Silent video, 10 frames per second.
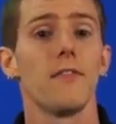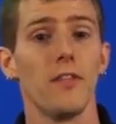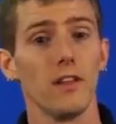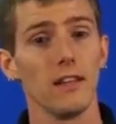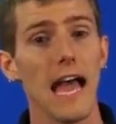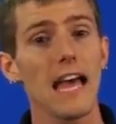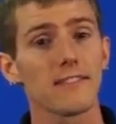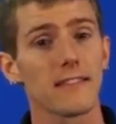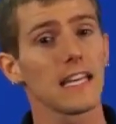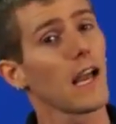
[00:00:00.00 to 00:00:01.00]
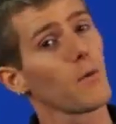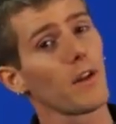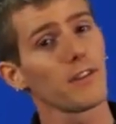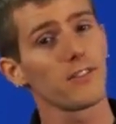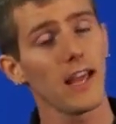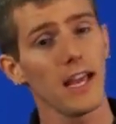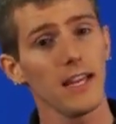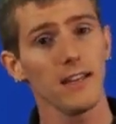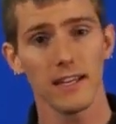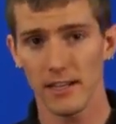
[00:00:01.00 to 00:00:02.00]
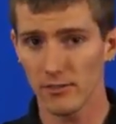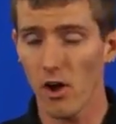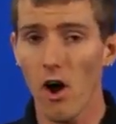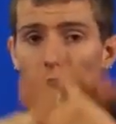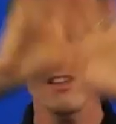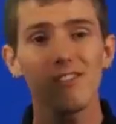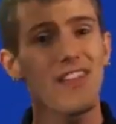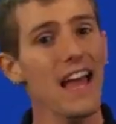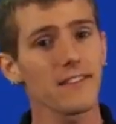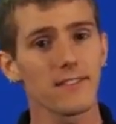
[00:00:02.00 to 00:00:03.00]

The last thing I want to say is, all of that